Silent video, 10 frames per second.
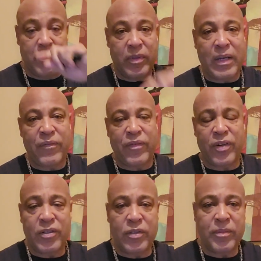Without
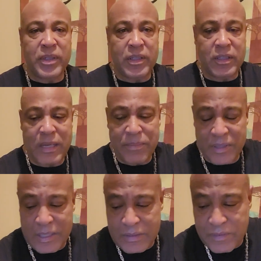further ado, I'm going to topic of
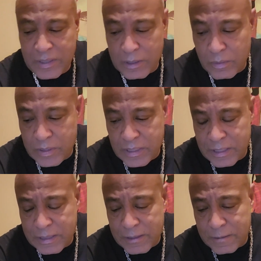today's video, which
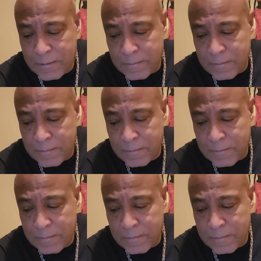is